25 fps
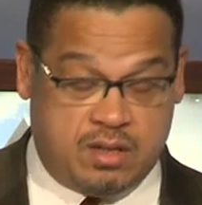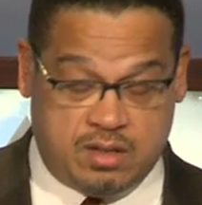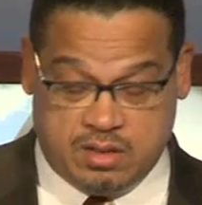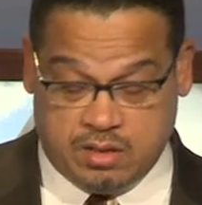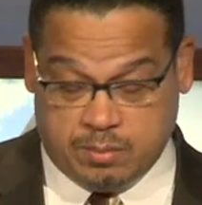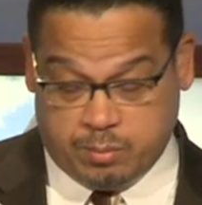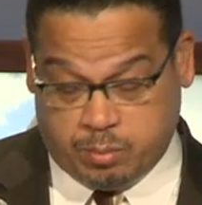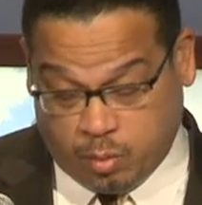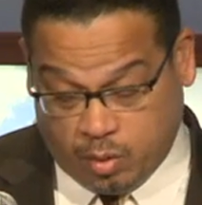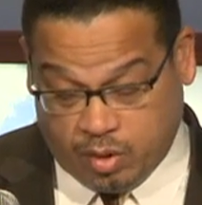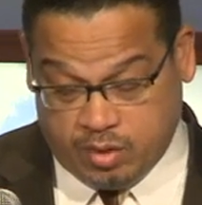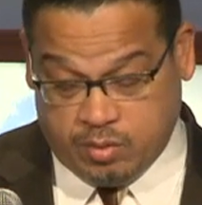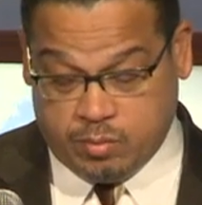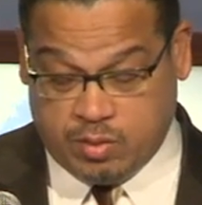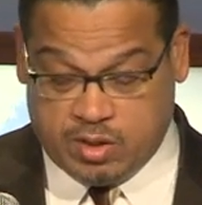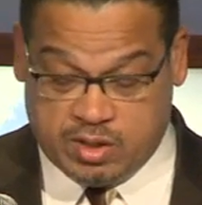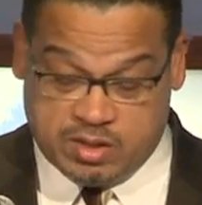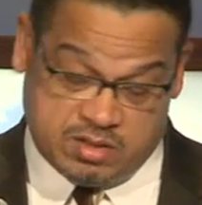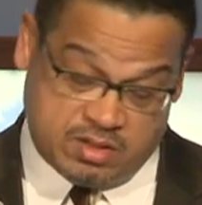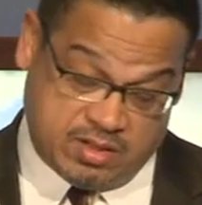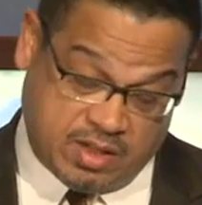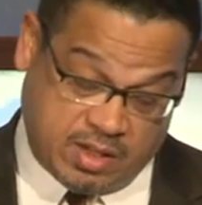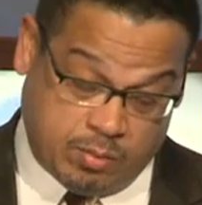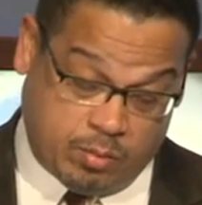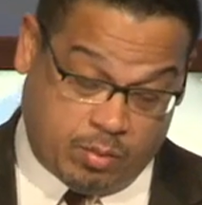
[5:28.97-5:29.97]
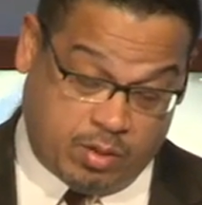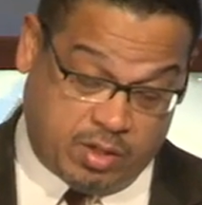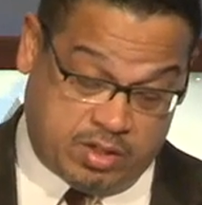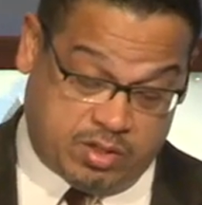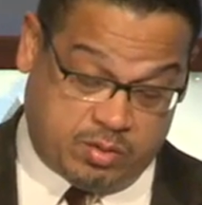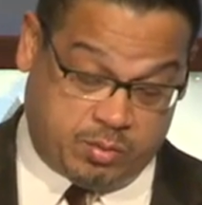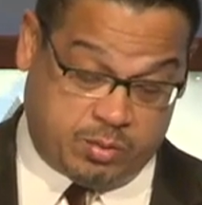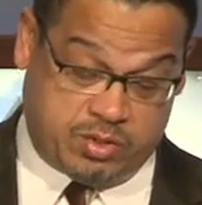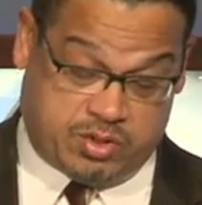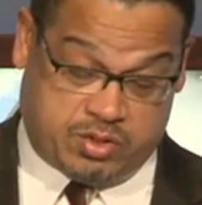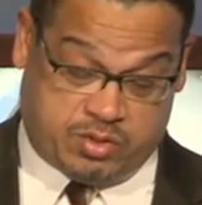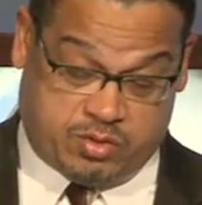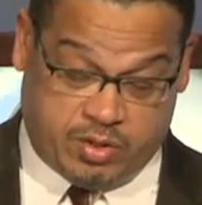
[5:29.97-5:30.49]
The point was they wanted
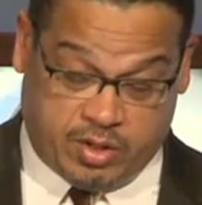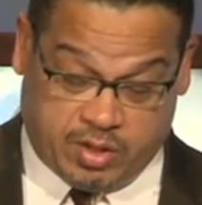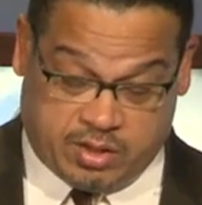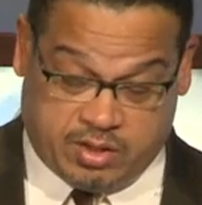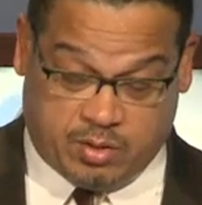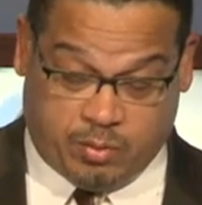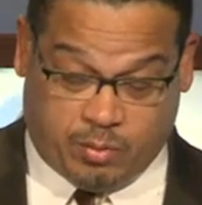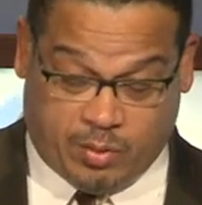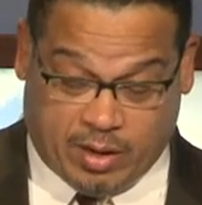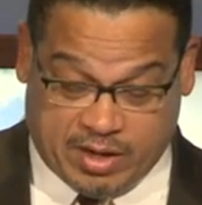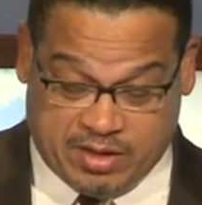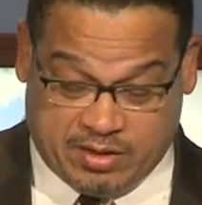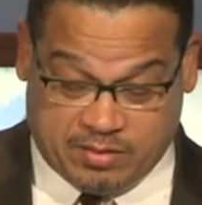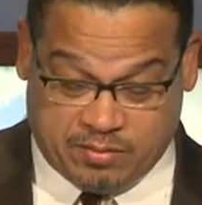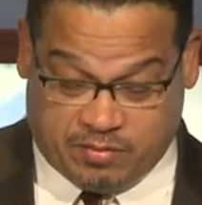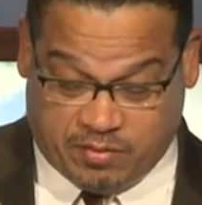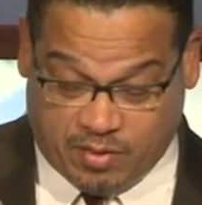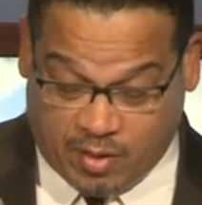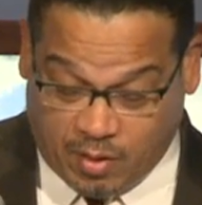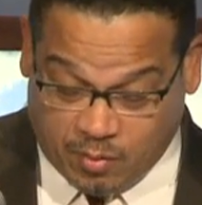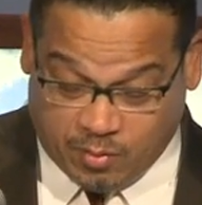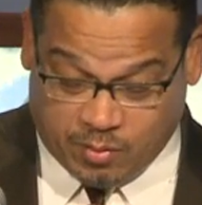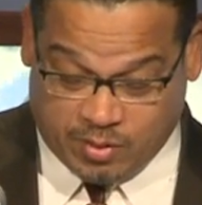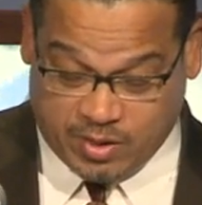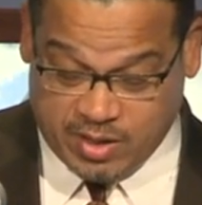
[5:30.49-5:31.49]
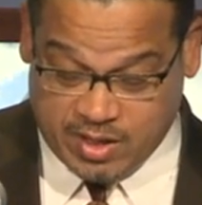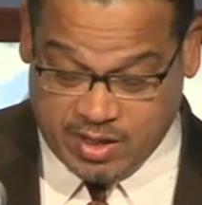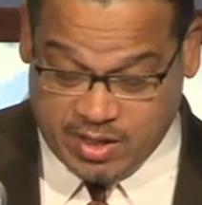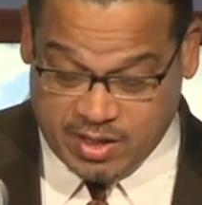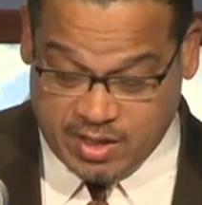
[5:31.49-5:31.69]
to restrict the right to vote.